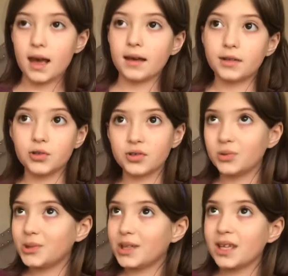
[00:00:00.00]
I
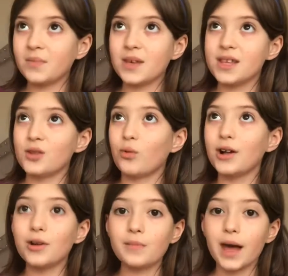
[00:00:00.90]
introduced him in the
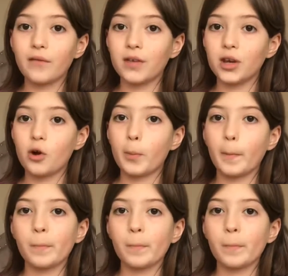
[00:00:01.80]
welcome back video.